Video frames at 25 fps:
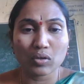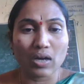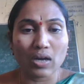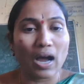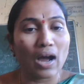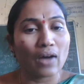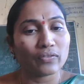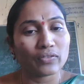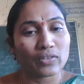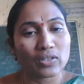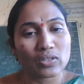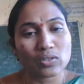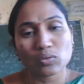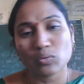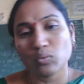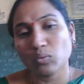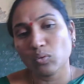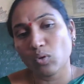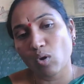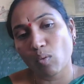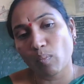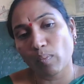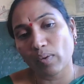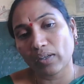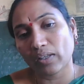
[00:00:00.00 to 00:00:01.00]
After school
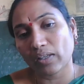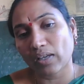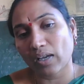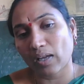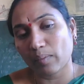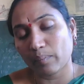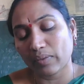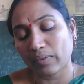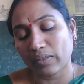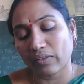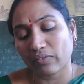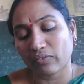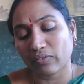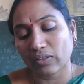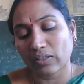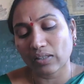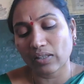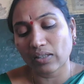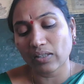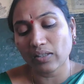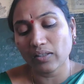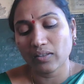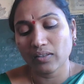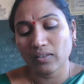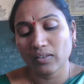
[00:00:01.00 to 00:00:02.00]
opening I will be
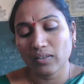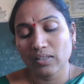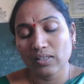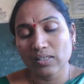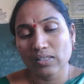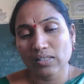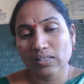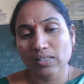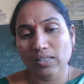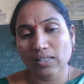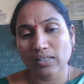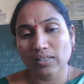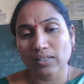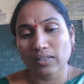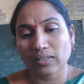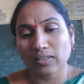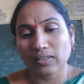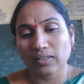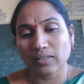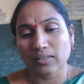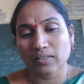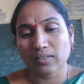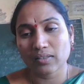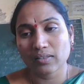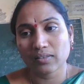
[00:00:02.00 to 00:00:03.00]
definitely checking
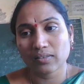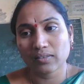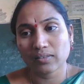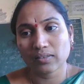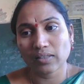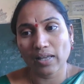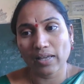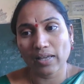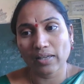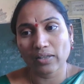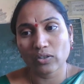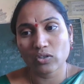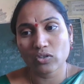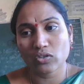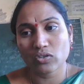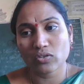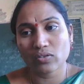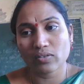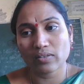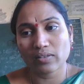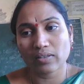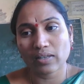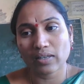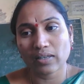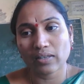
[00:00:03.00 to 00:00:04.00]
it. Thank you,
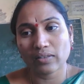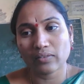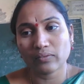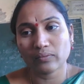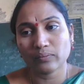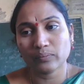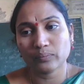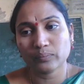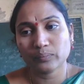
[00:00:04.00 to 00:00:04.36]
children.